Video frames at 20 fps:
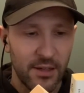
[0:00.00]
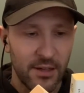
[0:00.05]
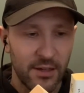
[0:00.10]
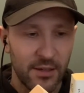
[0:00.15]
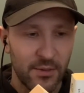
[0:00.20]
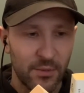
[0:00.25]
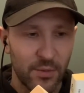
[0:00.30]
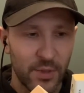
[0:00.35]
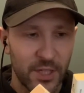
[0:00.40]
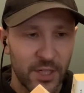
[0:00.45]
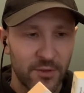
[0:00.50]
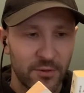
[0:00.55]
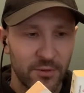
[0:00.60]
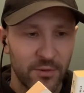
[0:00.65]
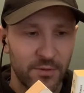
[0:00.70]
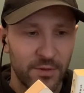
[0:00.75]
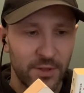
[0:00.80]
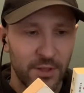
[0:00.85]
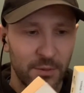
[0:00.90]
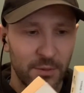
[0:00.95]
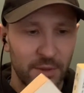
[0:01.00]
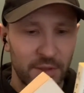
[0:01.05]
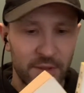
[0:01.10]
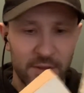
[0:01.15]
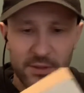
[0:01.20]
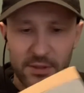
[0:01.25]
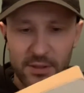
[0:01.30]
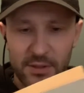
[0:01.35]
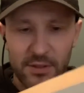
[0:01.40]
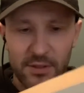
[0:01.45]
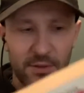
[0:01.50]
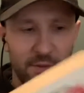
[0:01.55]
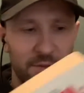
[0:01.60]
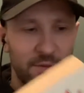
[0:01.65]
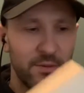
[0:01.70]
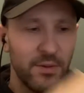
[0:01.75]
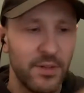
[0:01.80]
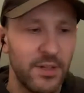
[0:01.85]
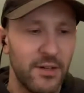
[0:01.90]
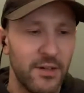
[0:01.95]
wish fulfillment.
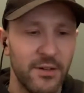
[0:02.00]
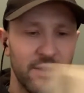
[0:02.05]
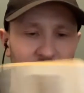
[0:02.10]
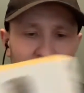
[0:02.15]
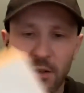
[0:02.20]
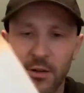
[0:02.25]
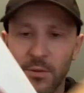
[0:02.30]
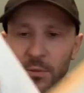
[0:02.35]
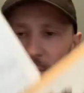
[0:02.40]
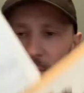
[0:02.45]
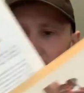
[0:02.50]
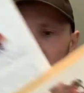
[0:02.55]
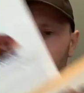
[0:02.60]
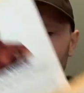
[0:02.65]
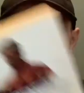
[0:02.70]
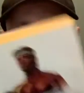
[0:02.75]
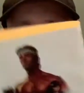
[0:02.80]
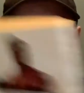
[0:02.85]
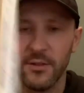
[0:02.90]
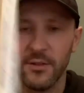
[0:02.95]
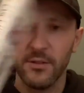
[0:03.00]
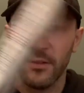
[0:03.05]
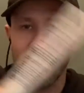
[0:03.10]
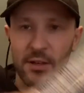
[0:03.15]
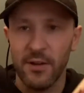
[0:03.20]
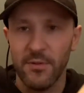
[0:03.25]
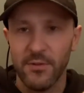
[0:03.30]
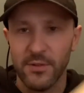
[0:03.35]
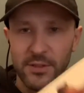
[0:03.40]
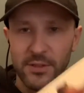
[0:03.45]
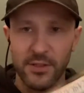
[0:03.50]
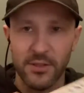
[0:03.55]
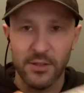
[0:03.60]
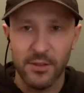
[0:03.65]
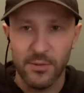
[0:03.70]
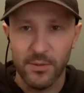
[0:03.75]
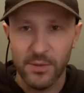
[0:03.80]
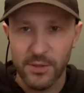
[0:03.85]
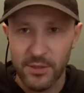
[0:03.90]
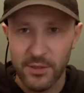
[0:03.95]
Very homoerotic covers
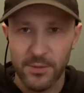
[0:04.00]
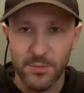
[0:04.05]
though, which is